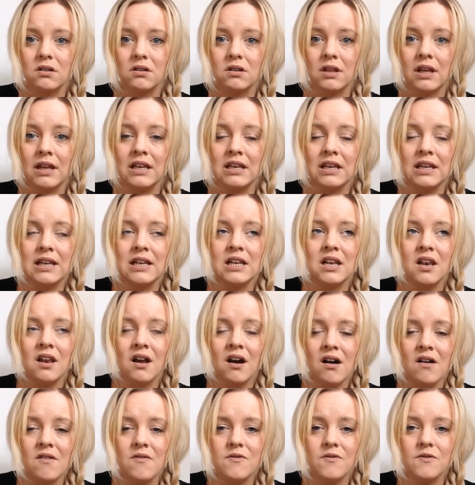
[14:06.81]
They need
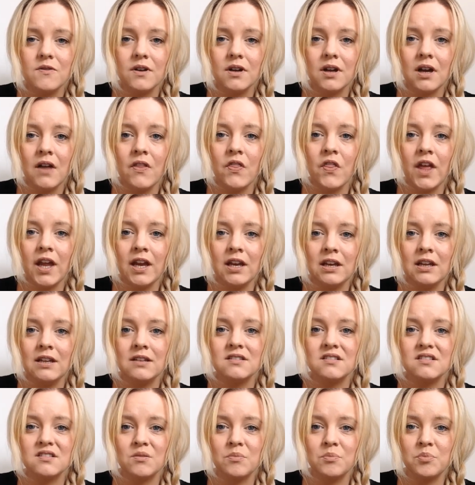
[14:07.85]
love and they
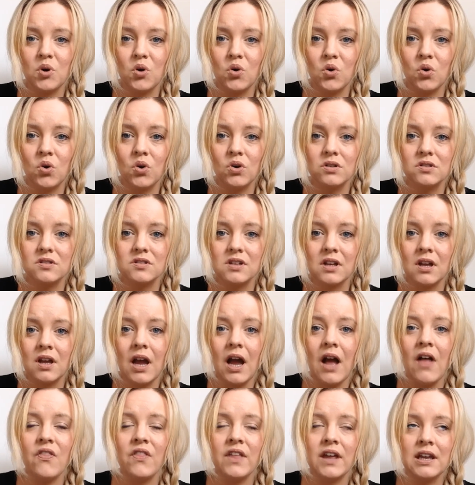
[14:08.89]
need support
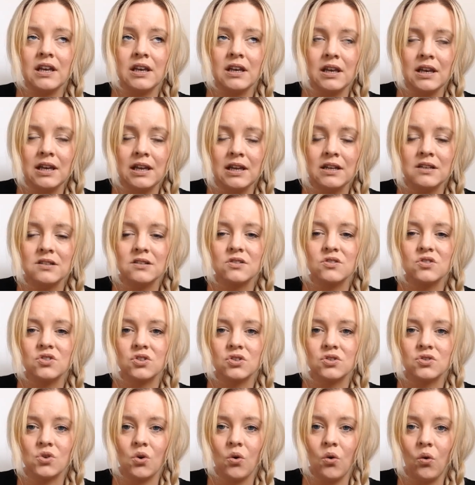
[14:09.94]
and they need
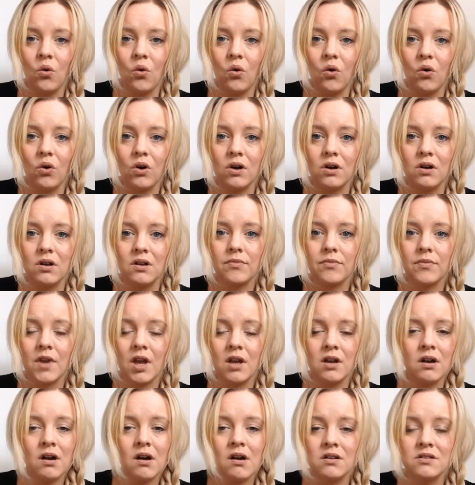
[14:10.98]
to talk.
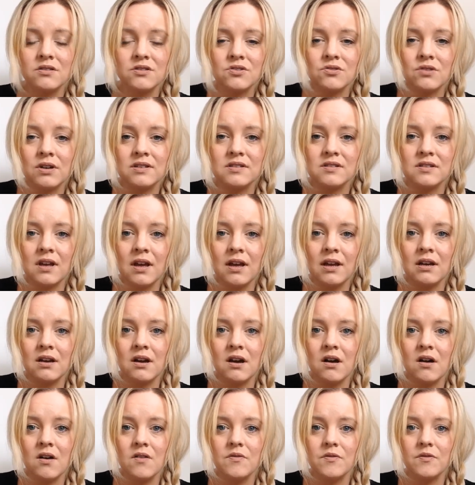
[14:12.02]
I can't stress that
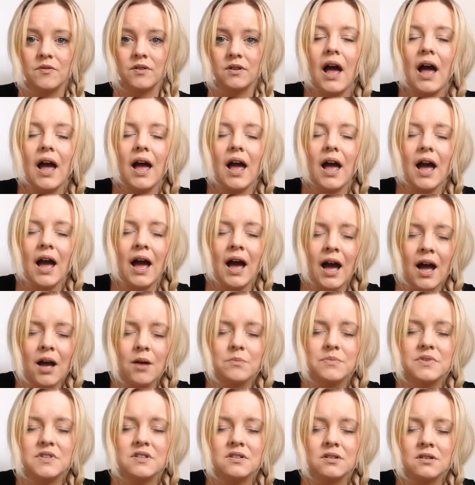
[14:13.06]
enough.
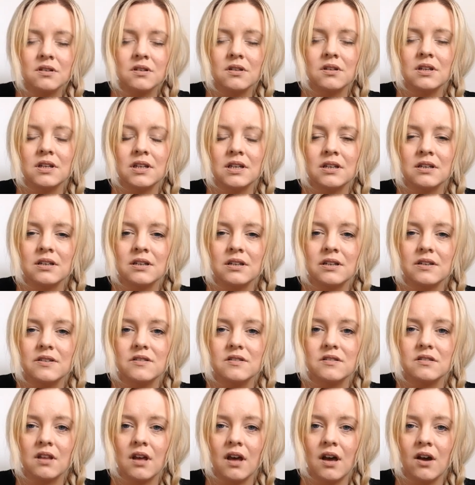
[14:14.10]
Absolutely
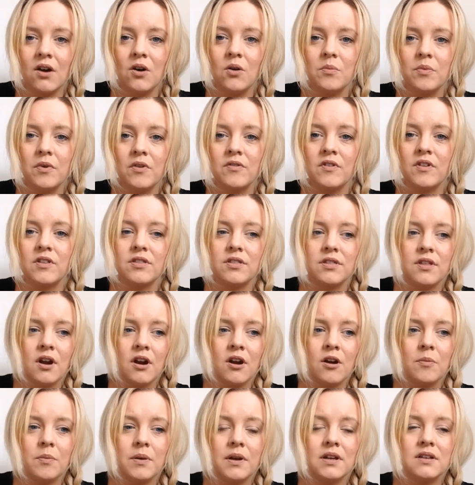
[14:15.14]
enlist the help of a
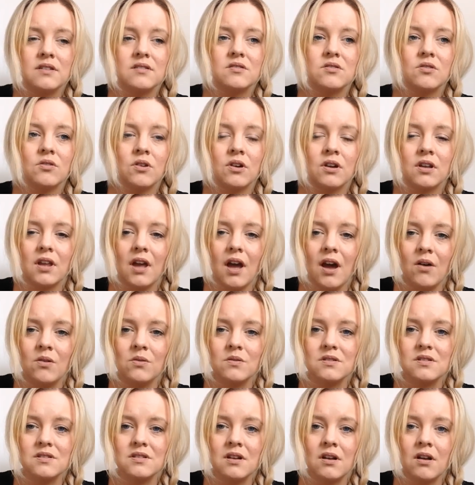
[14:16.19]
therapist or a
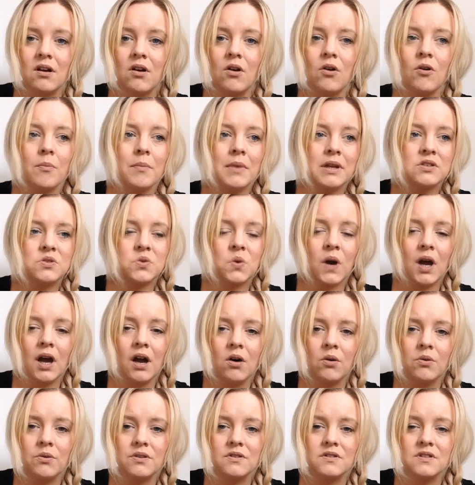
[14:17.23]
counsellor or a mental
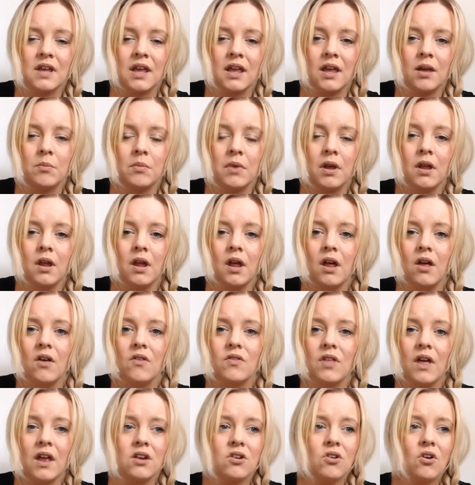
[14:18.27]
health team.
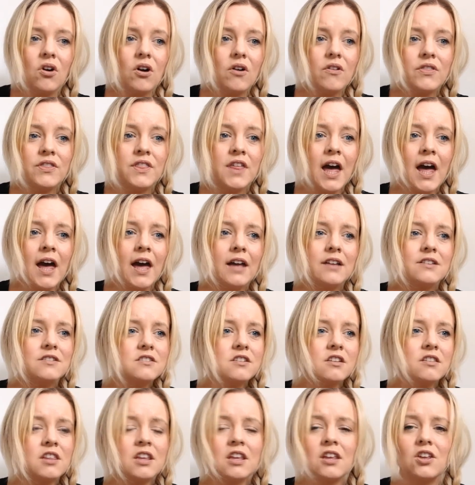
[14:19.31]
They're not there
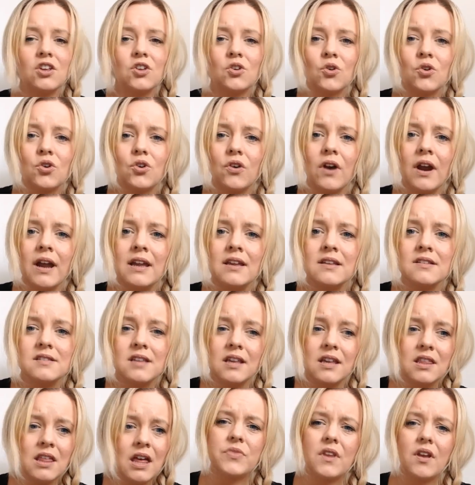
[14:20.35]
to think you're
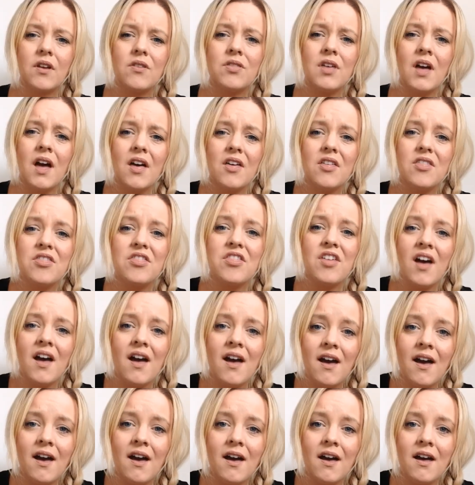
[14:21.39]
crazy. They're
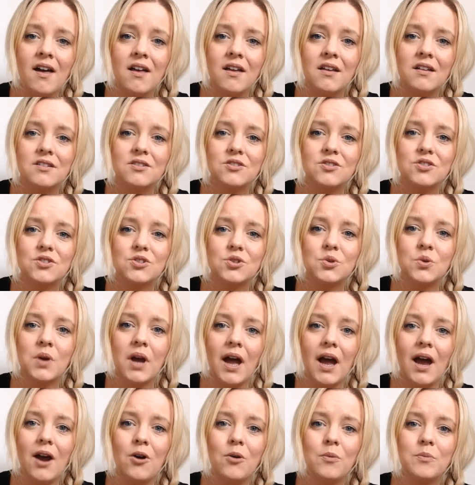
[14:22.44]
there to
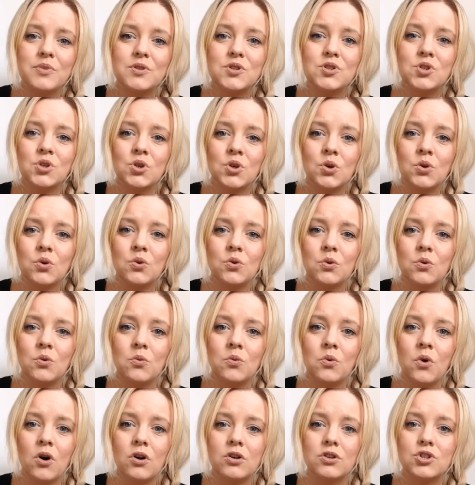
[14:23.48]
help do
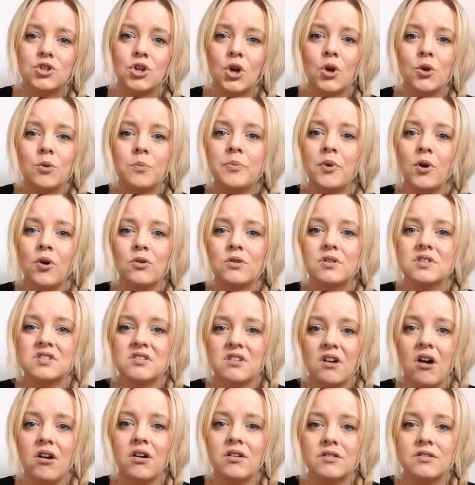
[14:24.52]
what Joe Bloggs
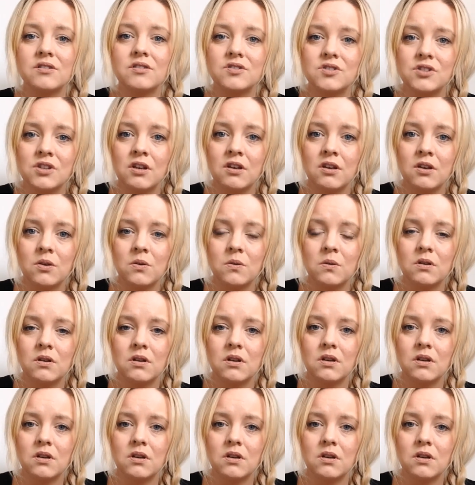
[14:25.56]
can't do.